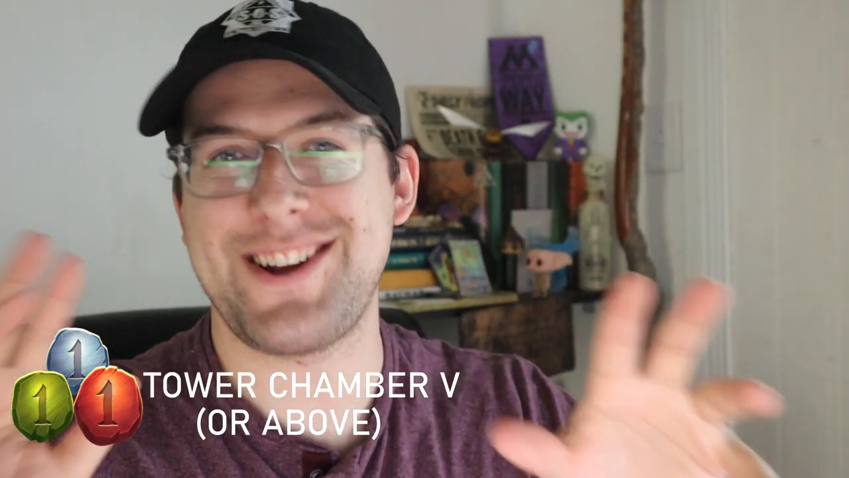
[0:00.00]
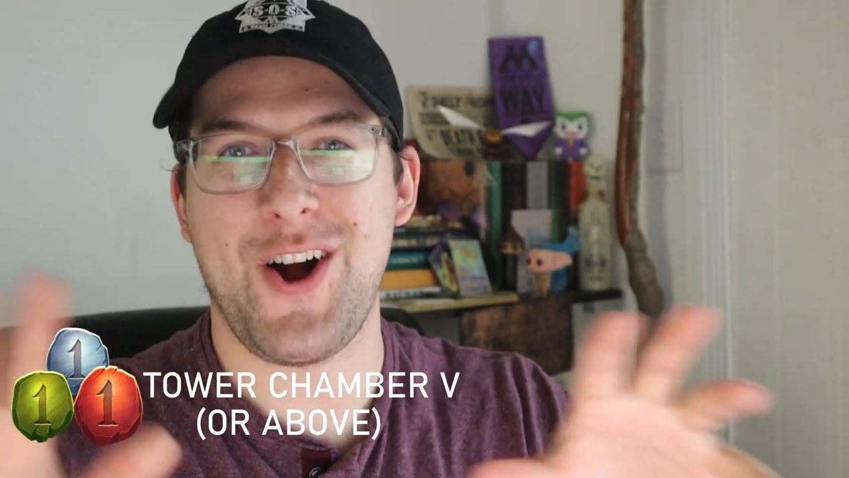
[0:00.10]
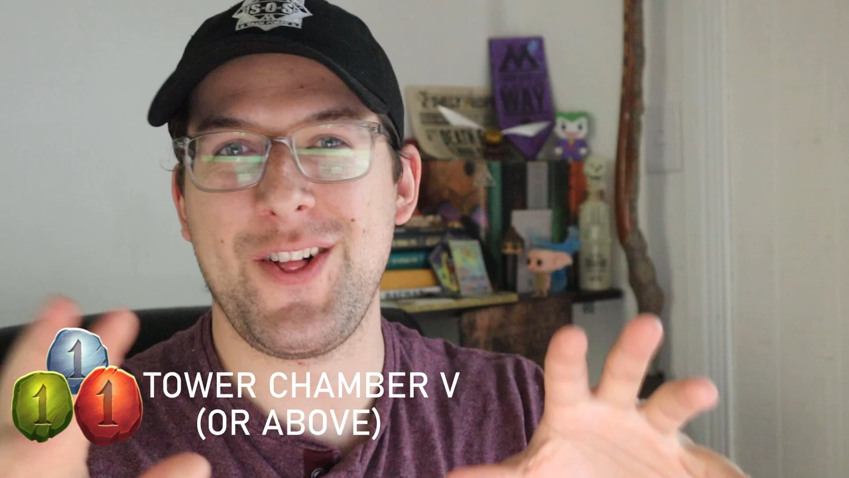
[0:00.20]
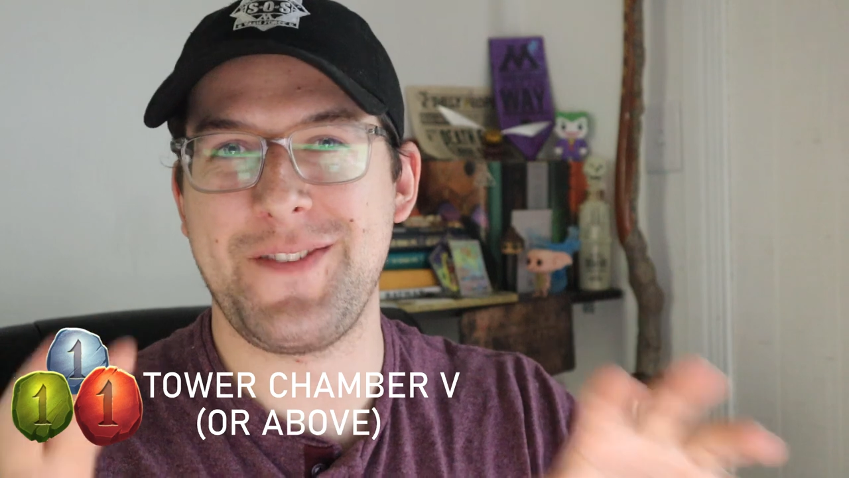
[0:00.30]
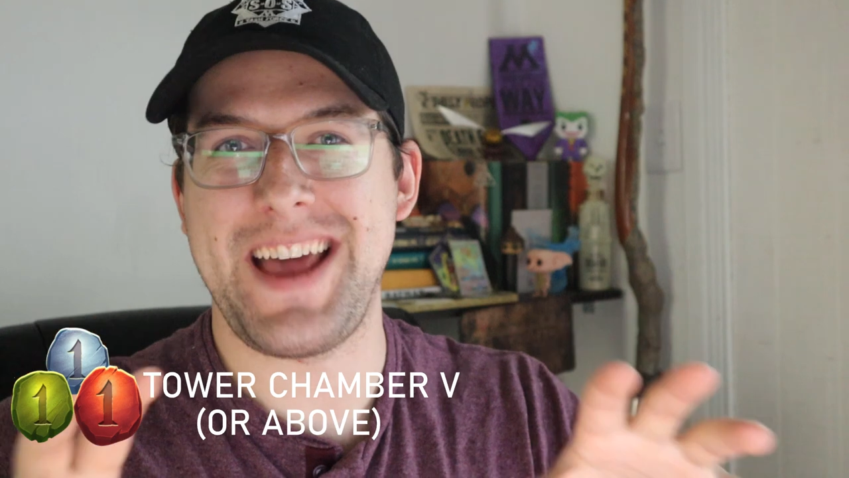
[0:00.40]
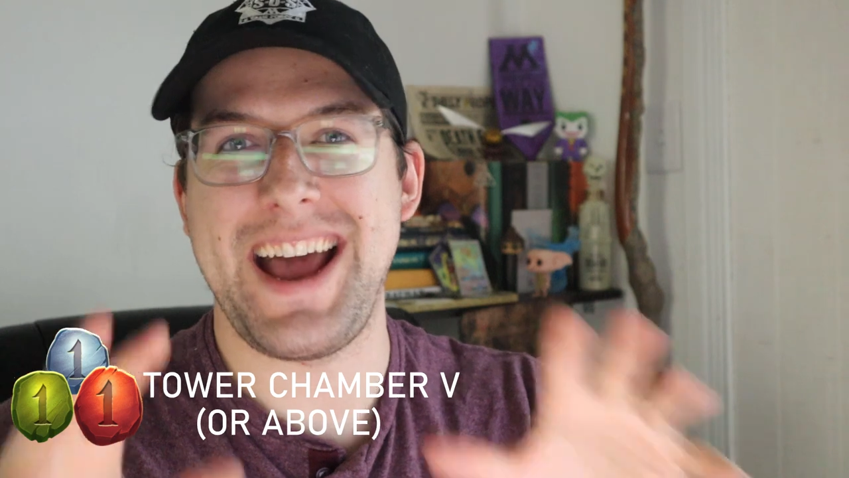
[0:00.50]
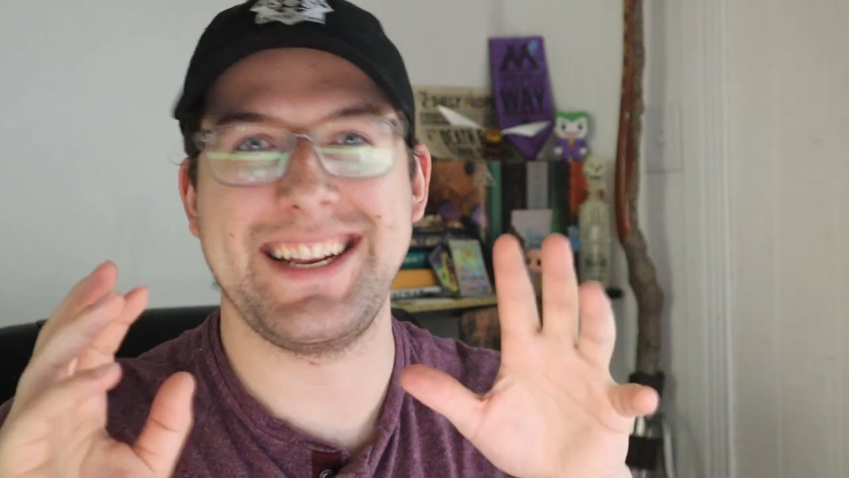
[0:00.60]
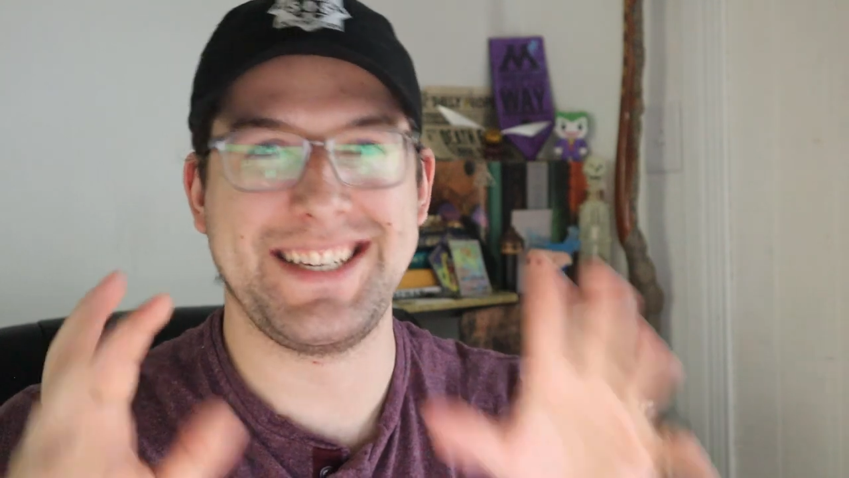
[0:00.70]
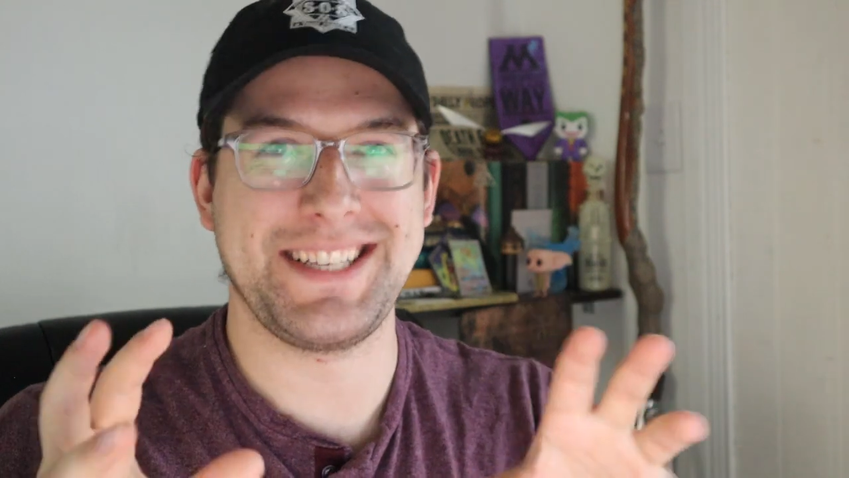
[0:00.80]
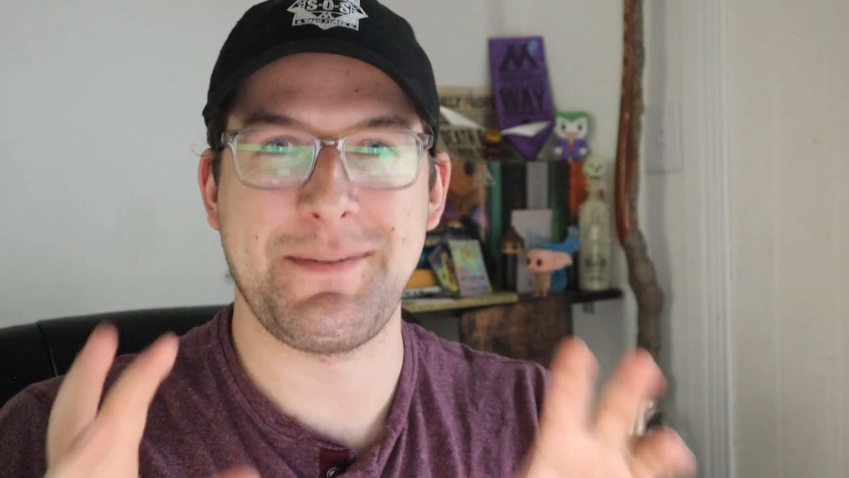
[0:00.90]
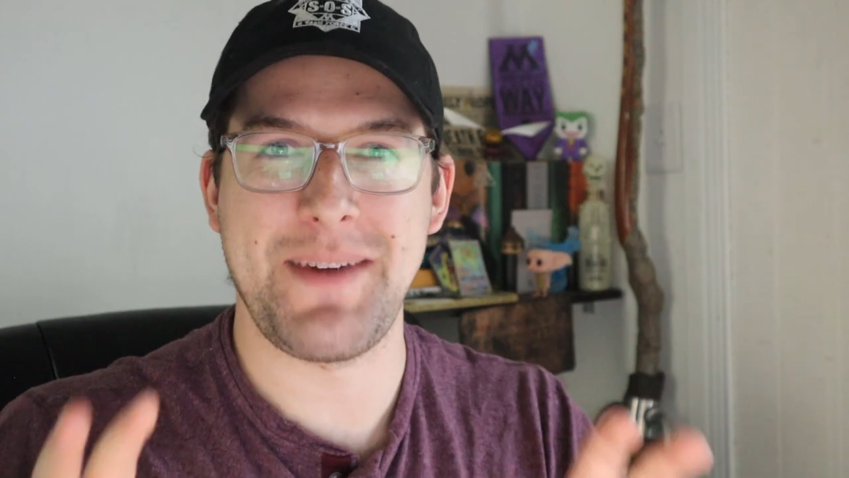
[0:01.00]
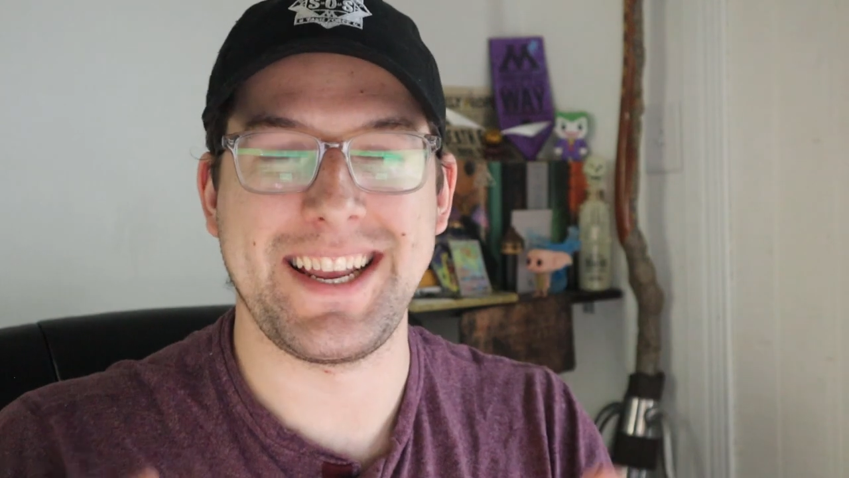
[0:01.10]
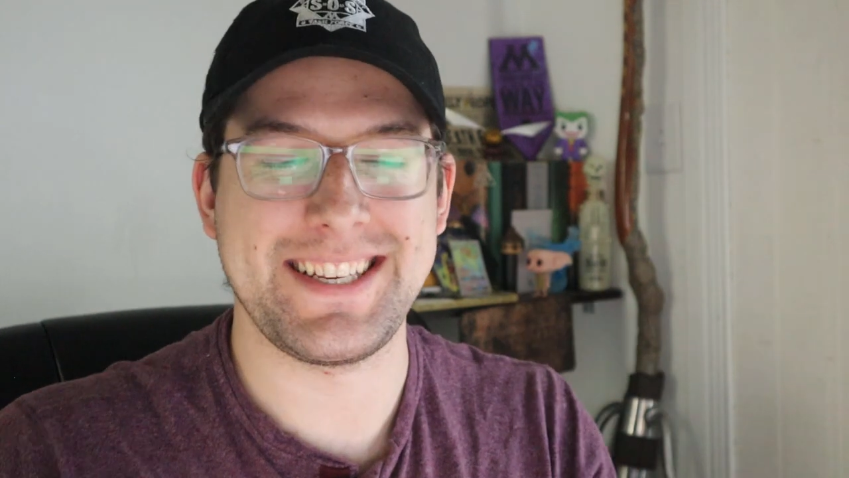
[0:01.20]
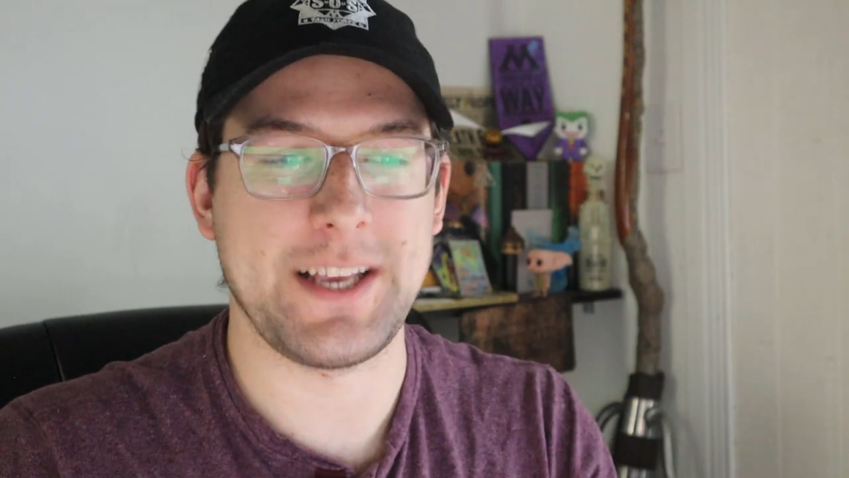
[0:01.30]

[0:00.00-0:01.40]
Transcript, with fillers: to all of that in just a minute.